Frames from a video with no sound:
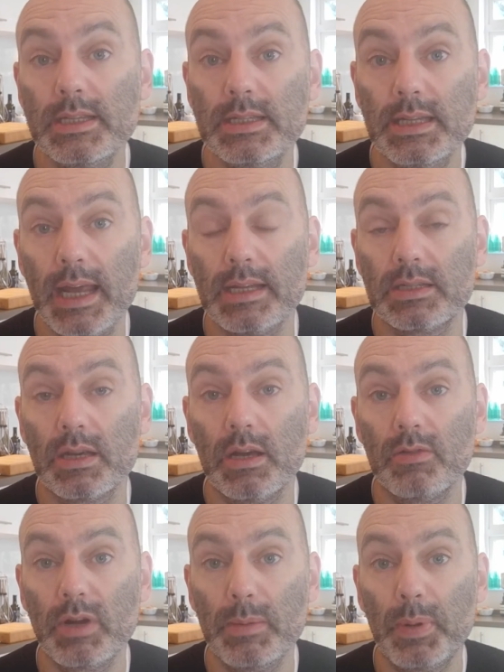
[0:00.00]
today to
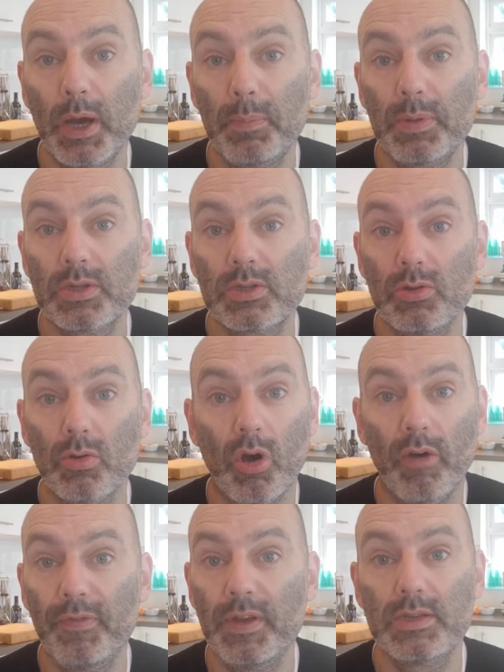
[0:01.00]
repurpose your
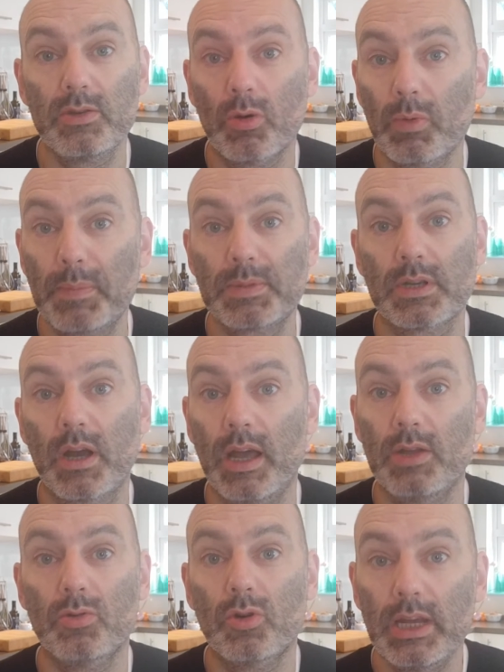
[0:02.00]
office, your website
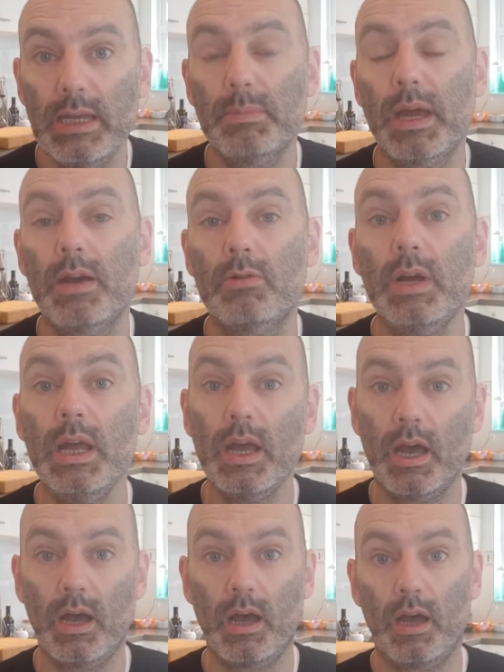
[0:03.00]
and your email.
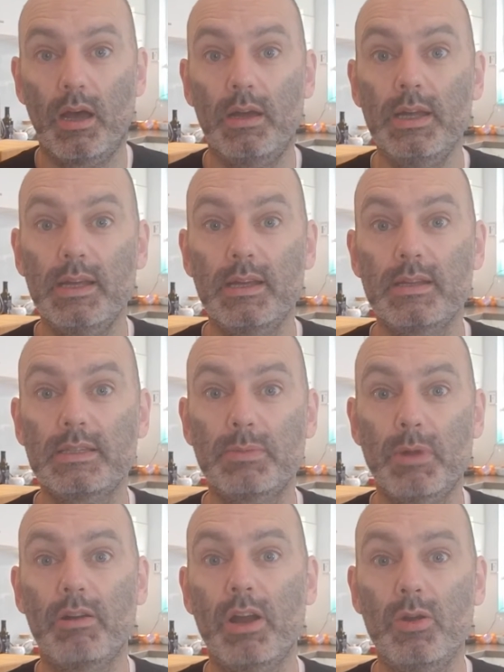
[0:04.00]

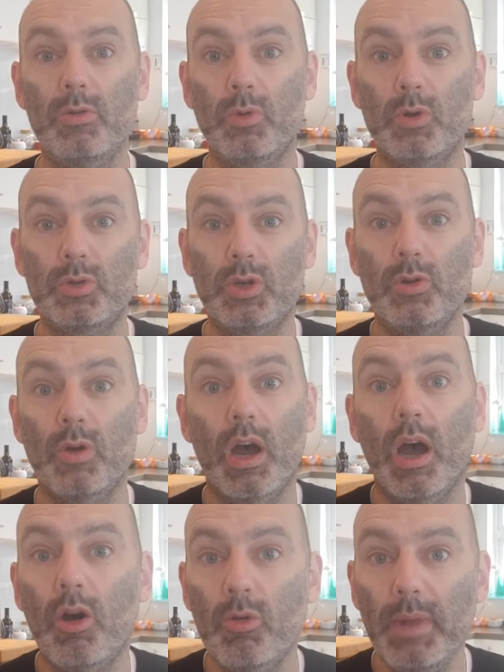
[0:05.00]
Tomorrow we'll do a
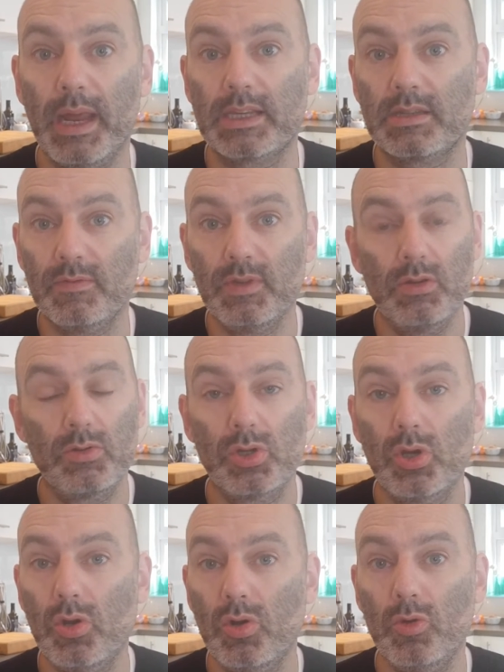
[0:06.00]
whole mix of
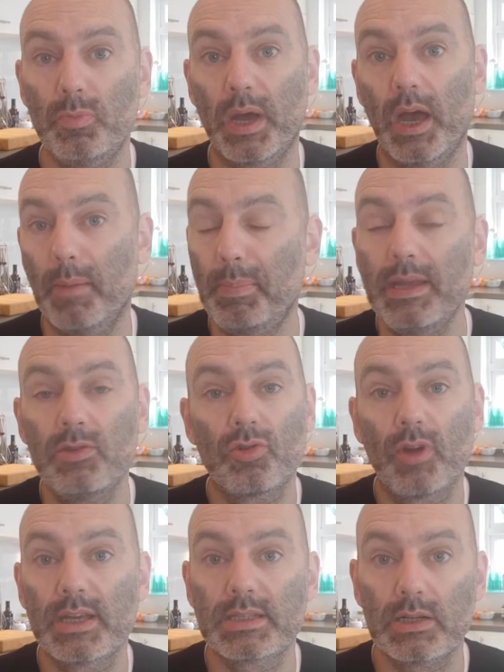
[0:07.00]
YouTube,
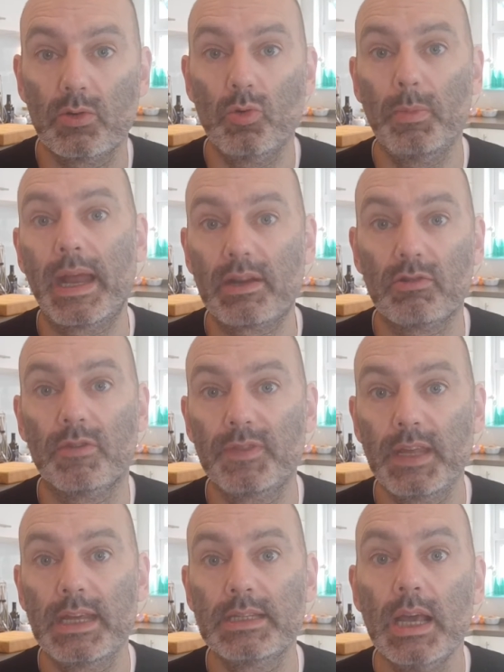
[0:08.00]
Pinterest and all manner of
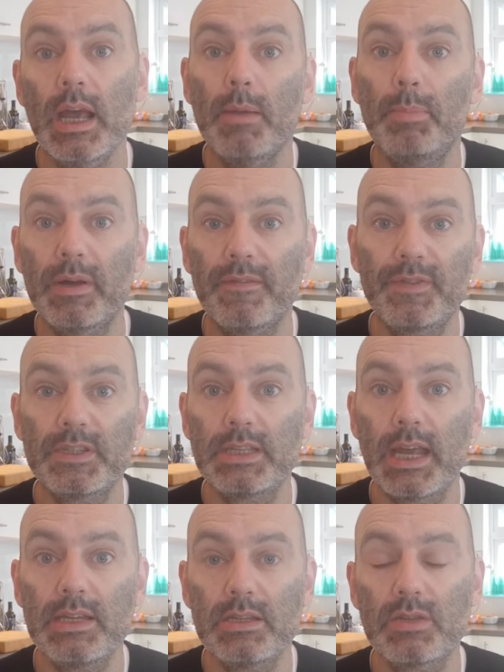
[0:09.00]
things. But for
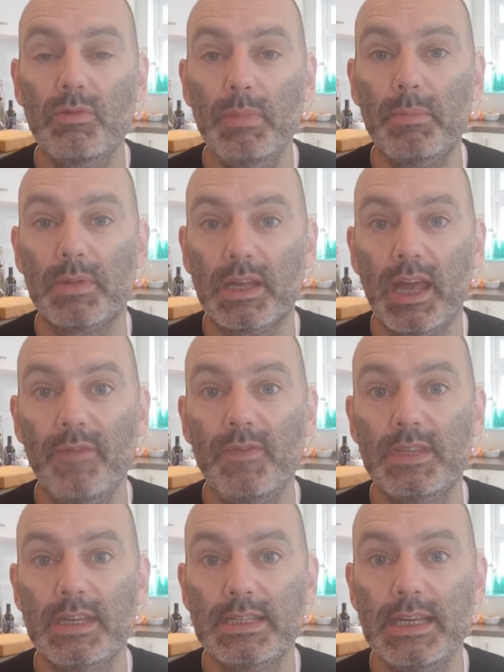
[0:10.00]
today, just remember that
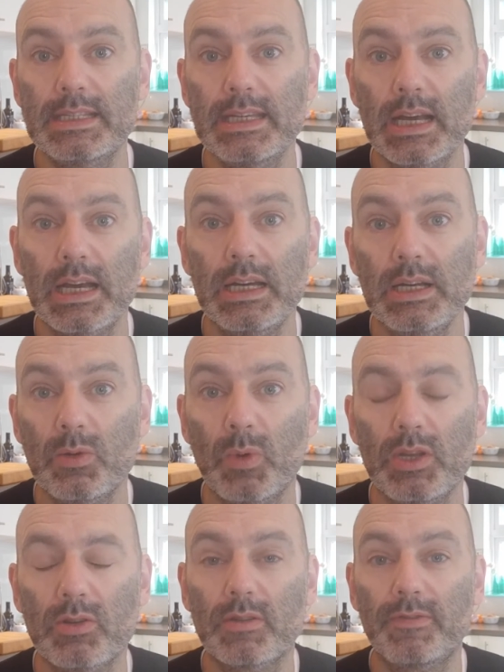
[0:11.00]
everything's easier
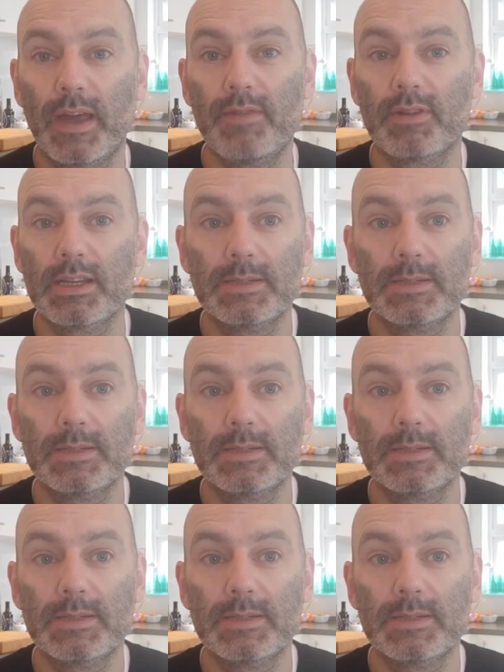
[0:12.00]
when you're the favorite.